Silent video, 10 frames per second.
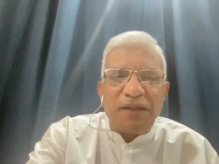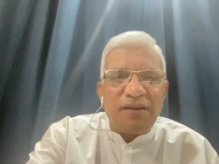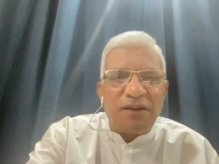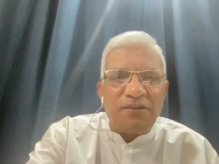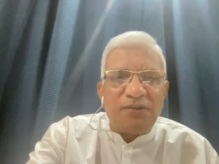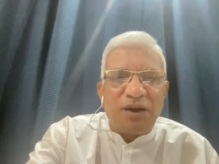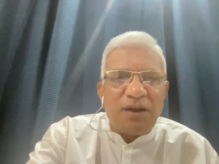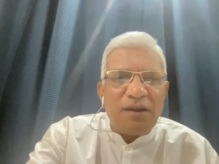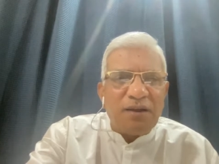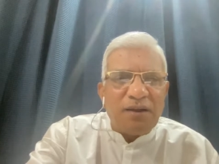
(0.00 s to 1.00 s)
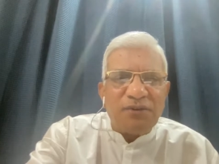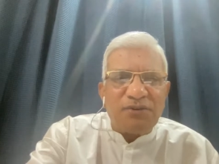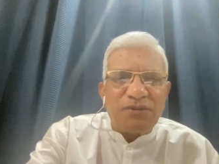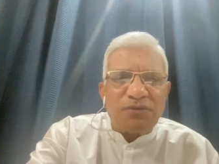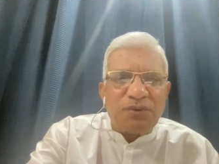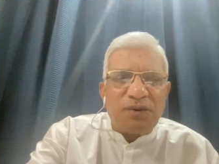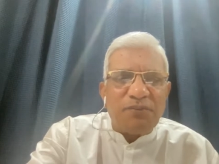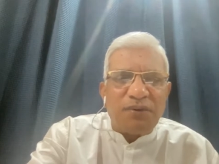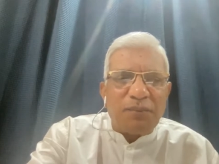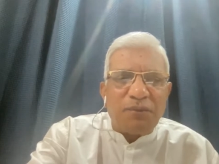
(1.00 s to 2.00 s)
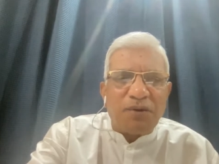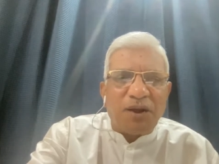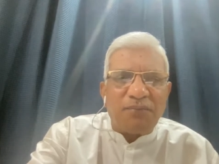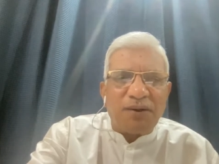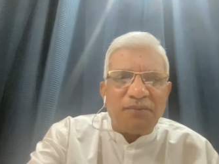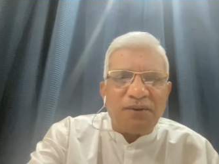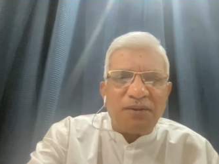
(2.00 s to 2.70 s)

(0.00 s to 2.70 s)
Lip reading: And that joy is just only for about half an hour